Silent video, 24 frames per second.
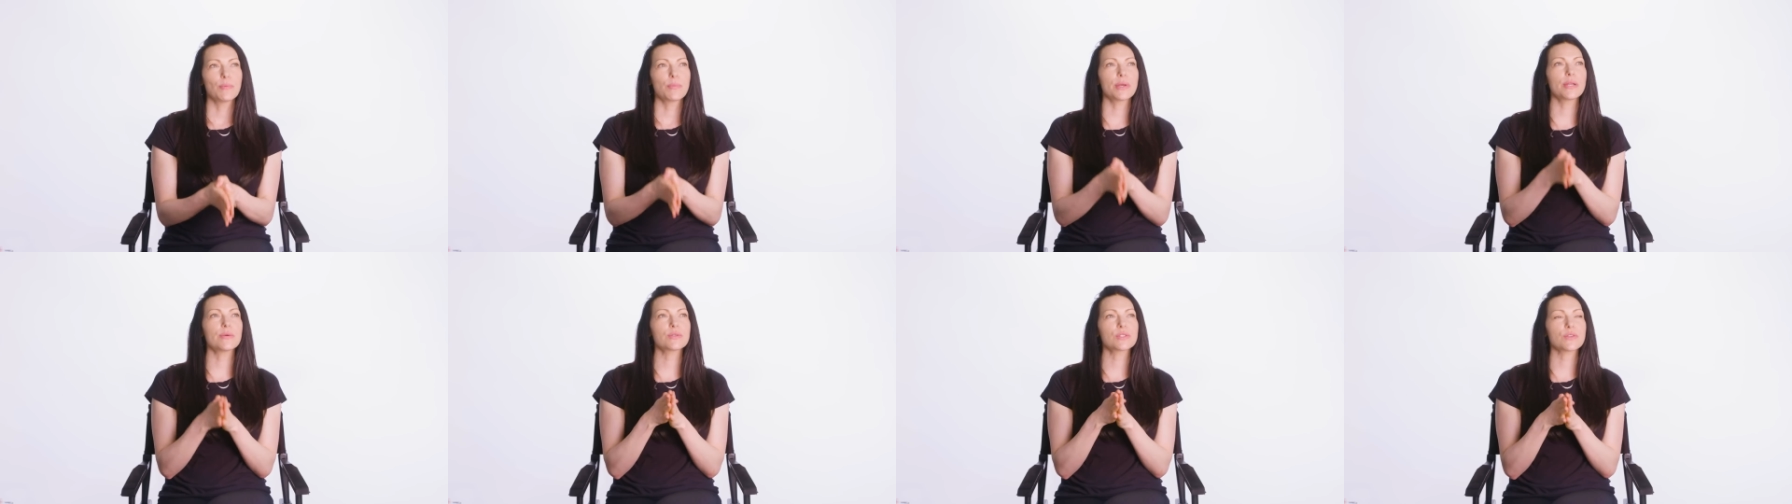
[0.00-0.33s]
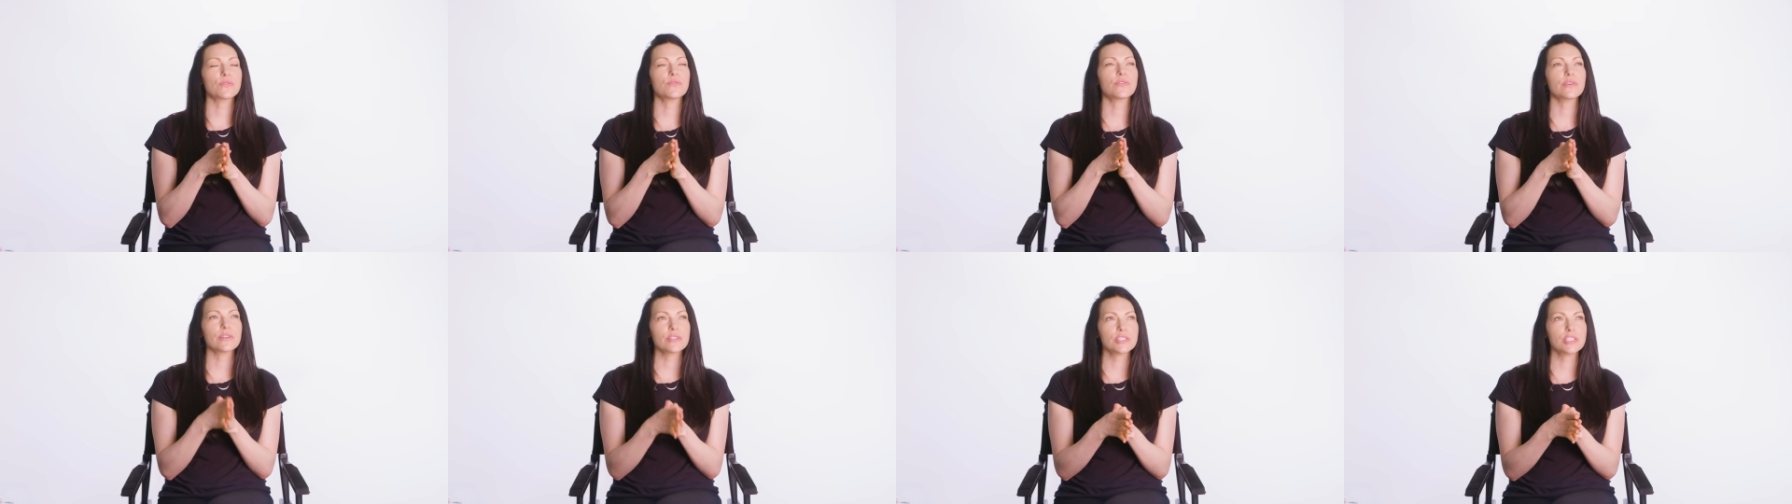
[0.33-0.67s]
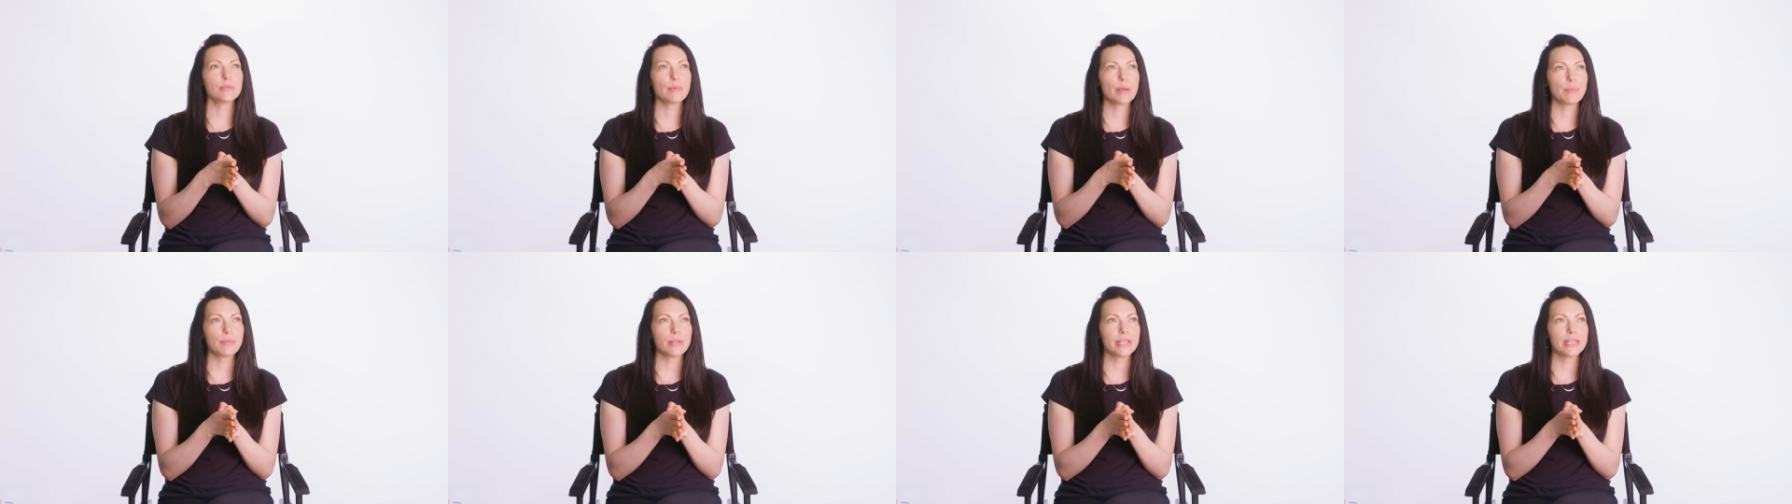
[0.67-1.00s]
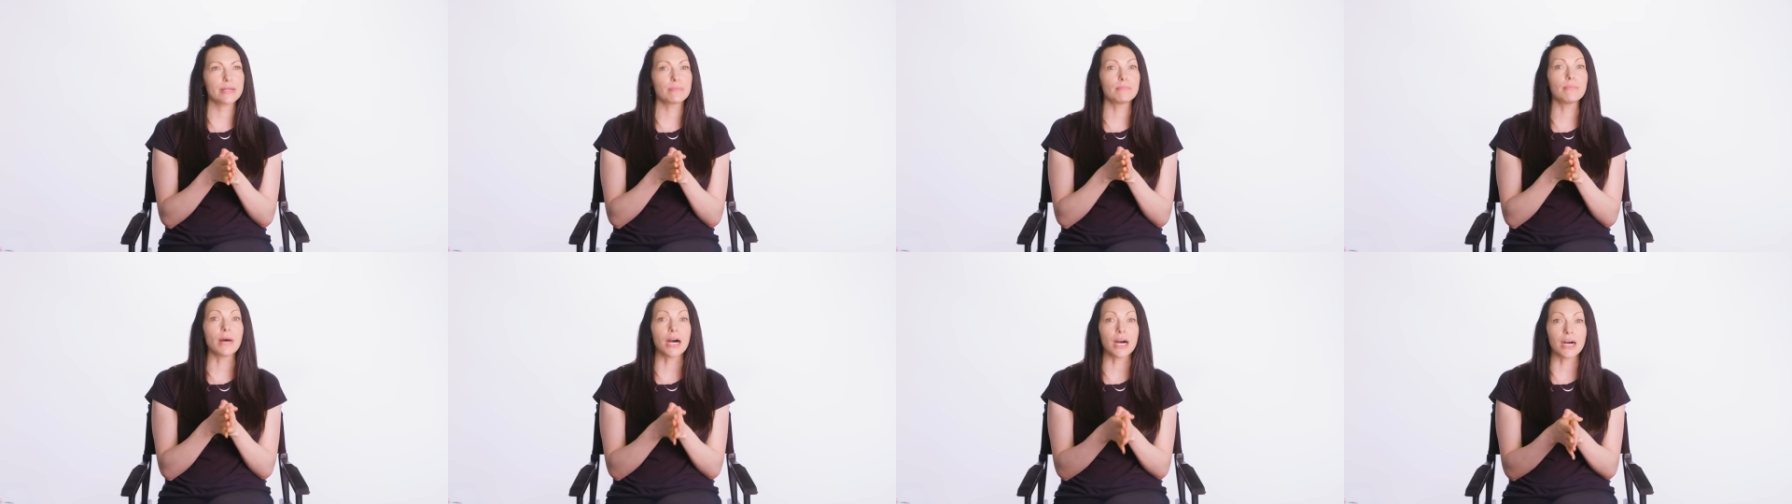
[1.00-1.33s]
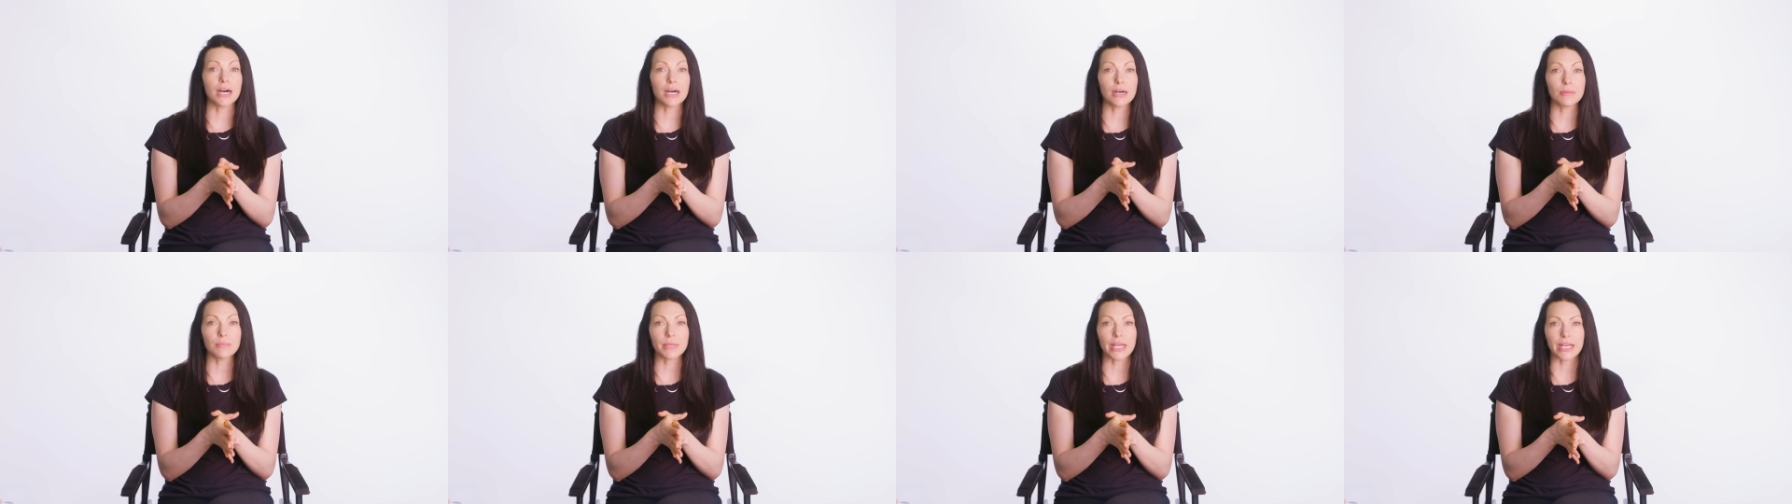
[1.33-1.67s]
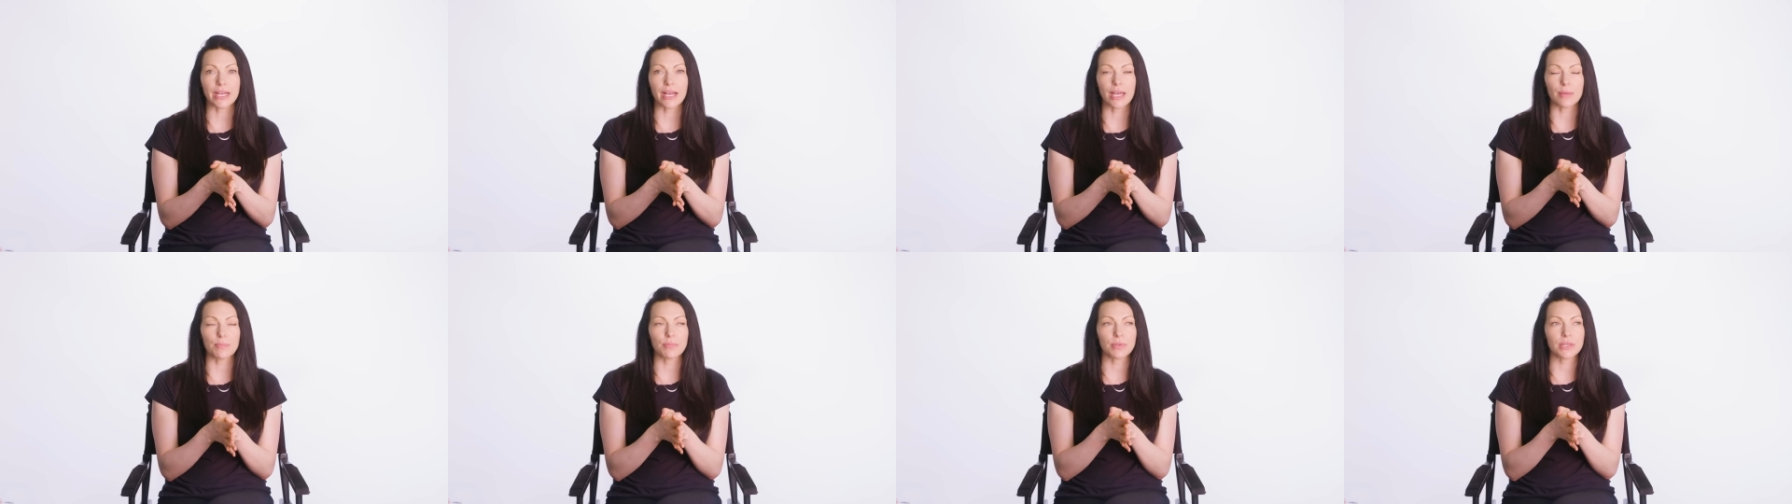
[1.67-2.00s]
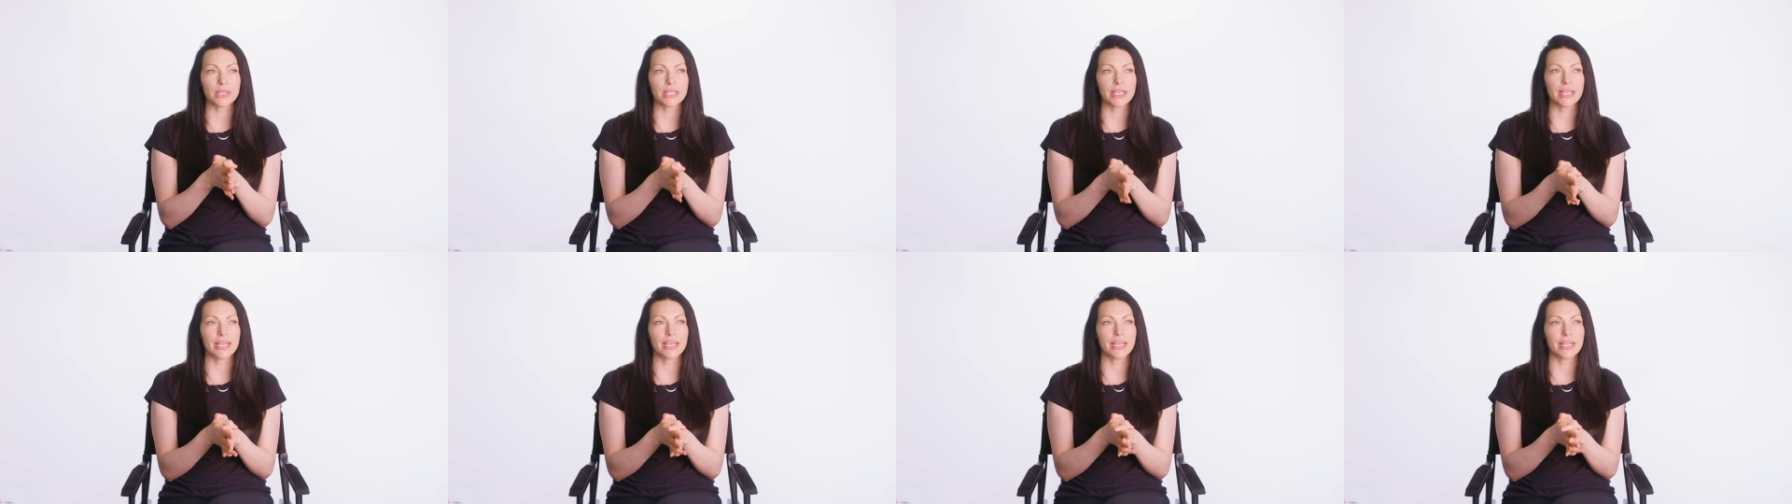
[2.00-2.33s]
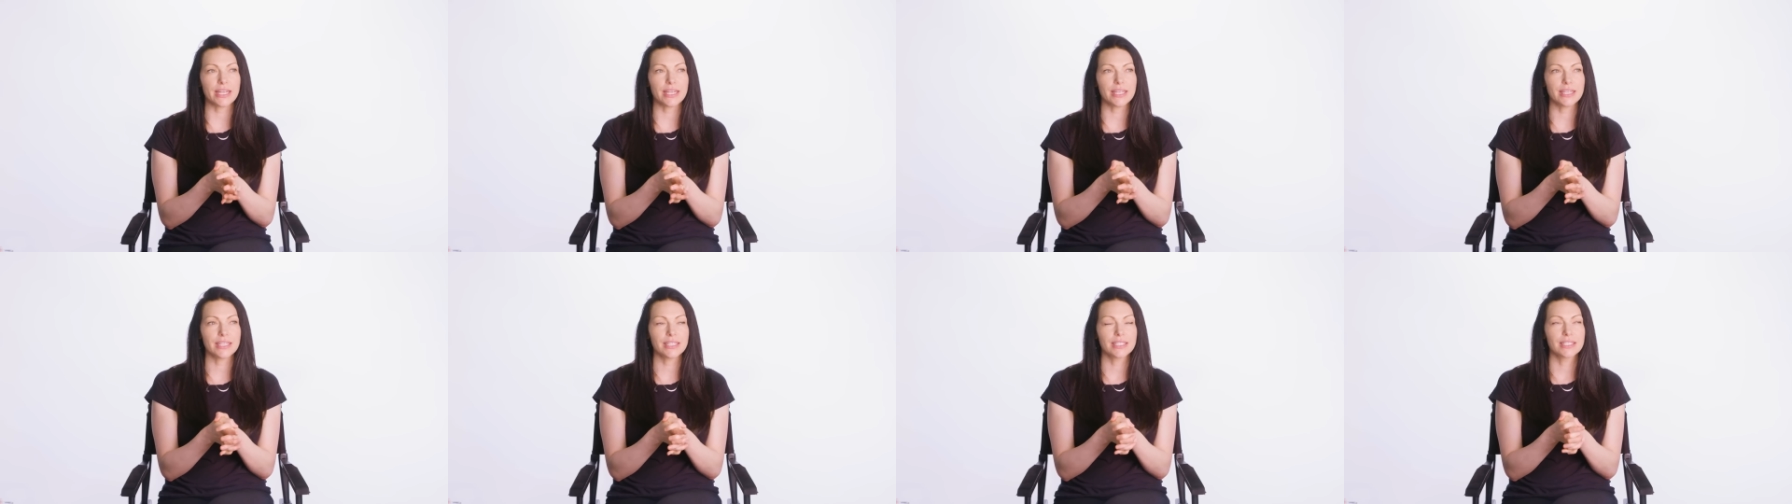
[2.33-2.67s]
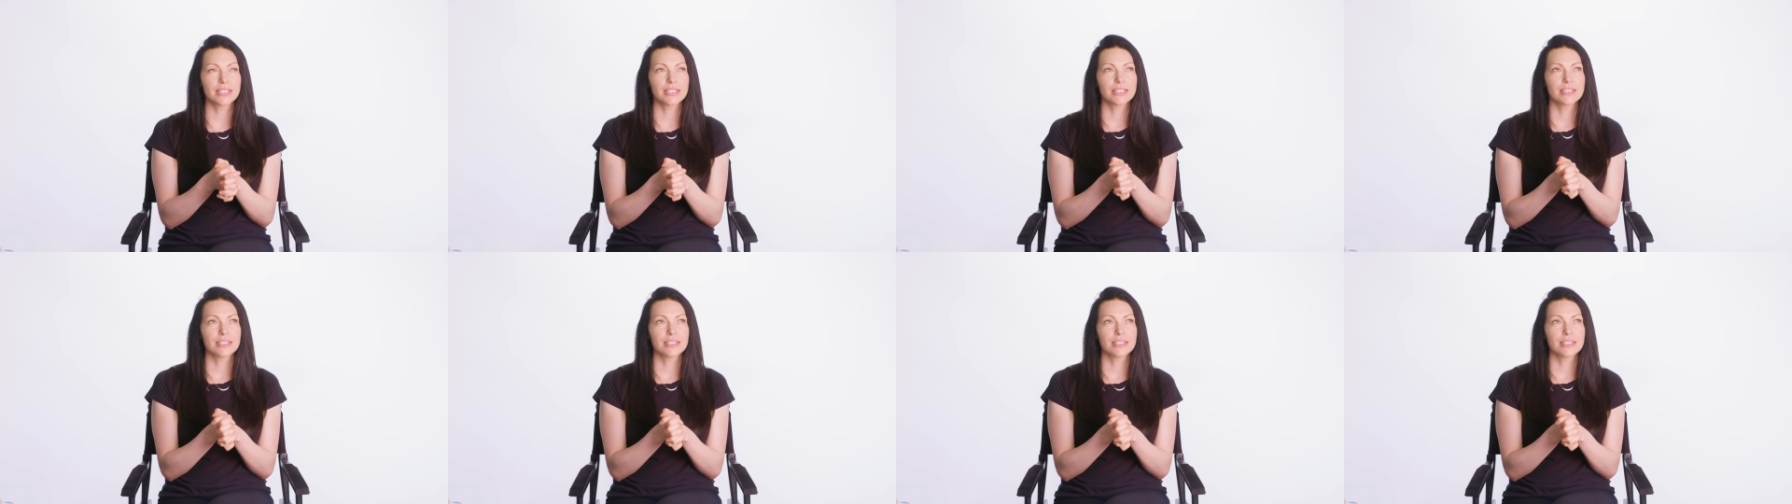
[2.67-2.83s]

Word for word: but it was the first time I played a mom. Like I played